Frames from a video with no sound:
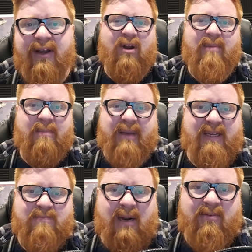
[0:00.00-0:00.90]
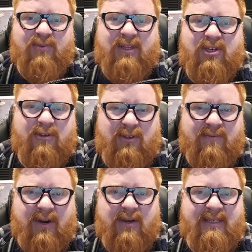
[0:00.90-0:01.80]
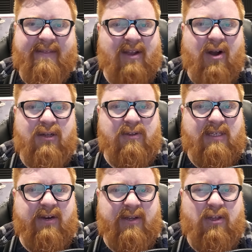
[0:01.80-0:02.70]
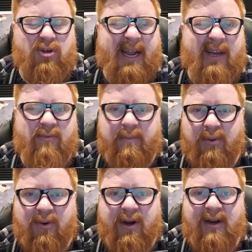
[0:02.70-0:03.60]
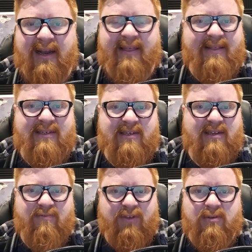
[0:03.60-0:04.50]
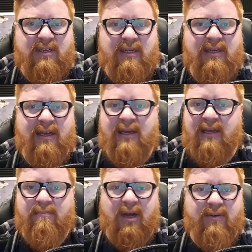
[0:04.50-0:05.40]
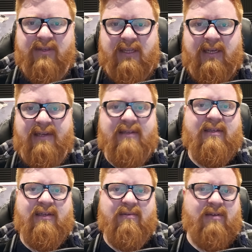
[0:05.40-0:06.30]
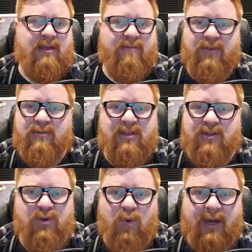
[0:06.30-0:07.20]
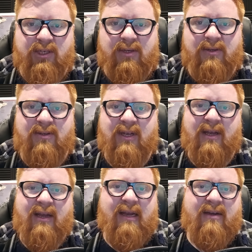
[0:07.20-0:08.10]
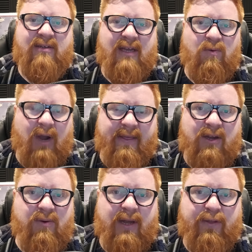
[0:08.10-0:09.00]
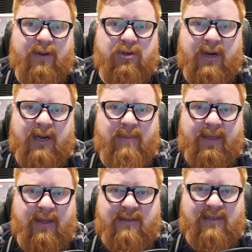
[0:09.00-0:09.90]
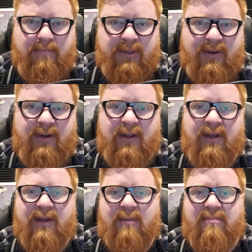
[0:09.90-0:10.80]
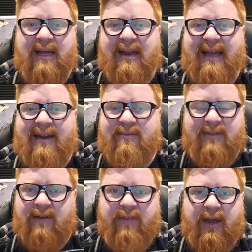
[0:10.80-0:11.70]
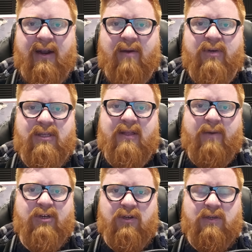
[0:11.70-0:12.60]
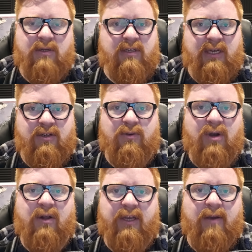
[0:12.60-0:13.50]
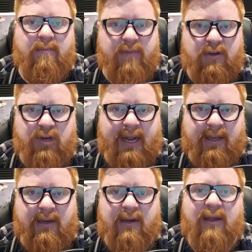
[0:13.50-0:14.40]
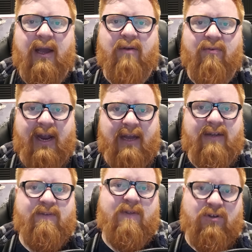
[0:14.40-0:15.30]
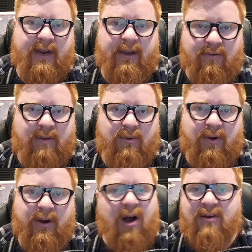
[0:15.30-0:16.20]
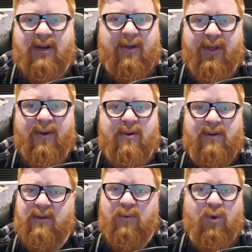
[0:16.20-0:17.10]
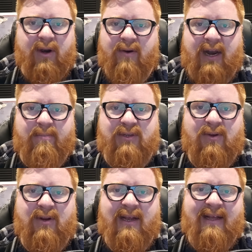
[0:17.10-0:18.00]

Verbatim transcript: One of my biggest problems with the show so far is that they call Luce Theron the Dragon Reborn. I think that's just confusing. It muddles things. It confuses new watchers. I understand why they do it. I think they're trying to make things simpler, but I don't love that. I wish that they would just stick to calling him the Dragon, and Rand is the Dragon Reborn. All in all, though, what a great episode.